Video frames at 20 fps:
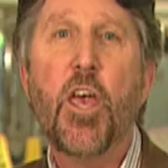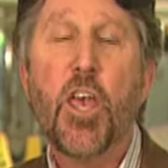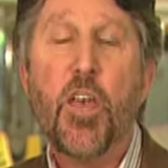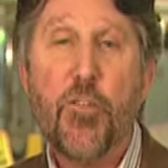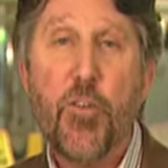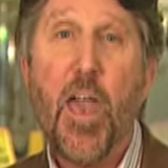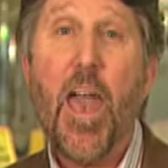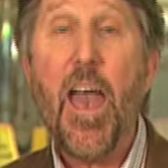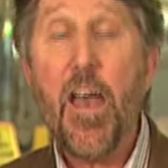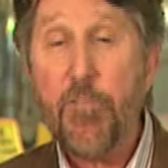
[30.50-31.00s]

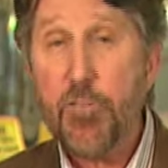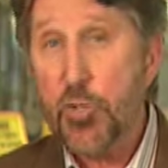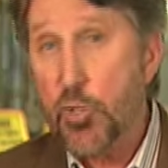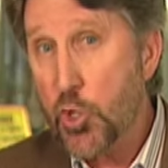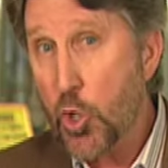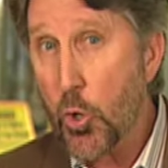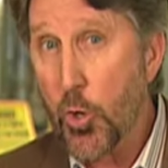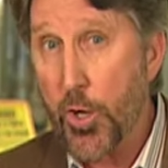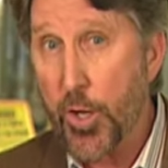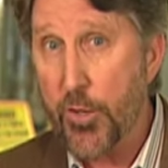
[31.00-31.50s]
If you have a
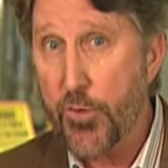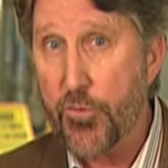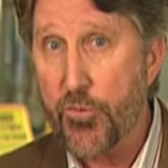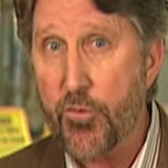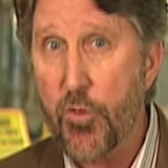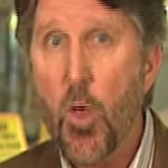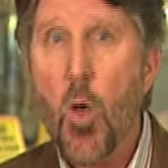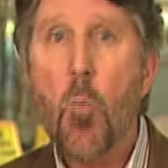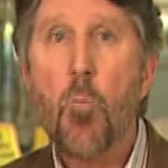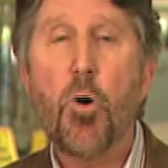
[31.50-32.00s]

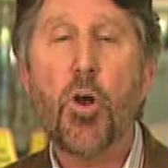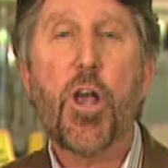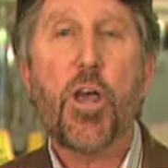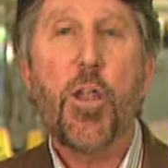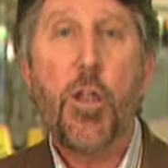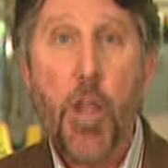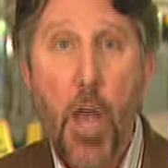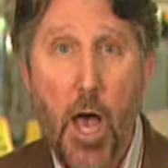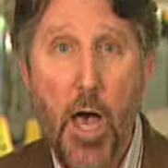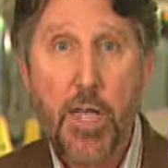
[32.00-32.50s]
choice, book a
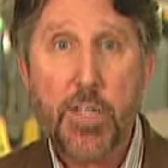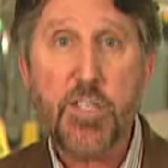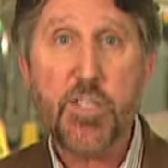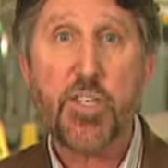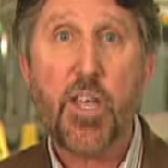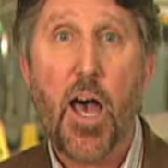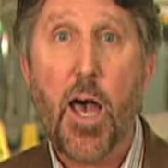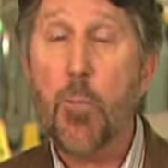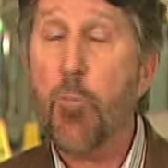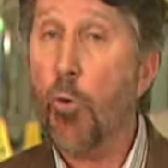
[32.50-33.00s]

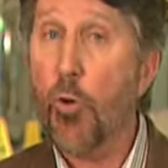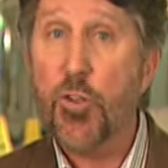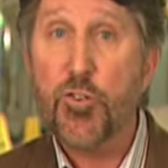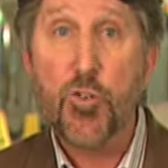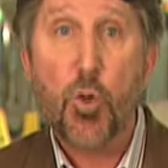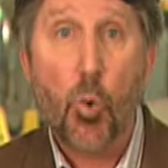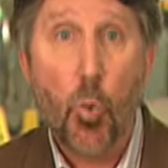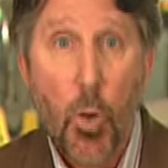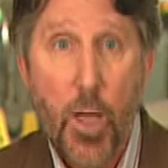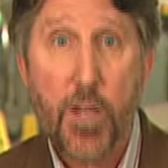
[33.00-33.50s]
nonstop or a
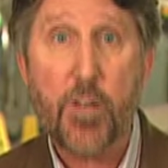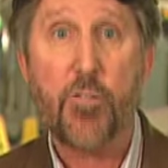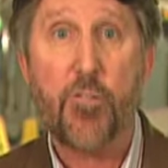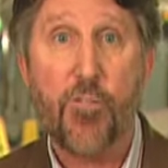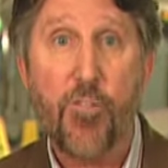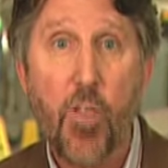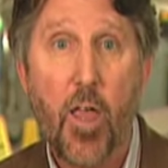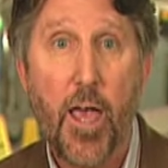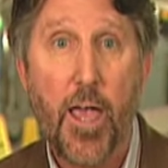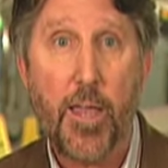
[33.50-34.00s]
direct
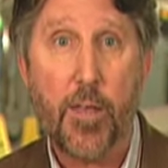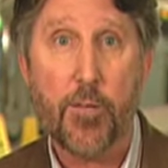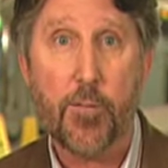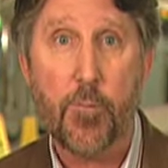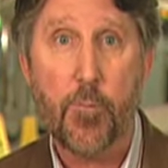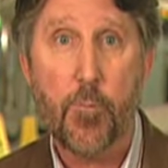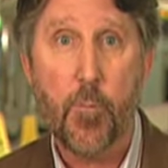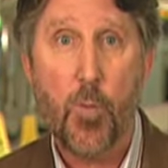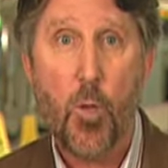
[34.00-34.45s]
flight.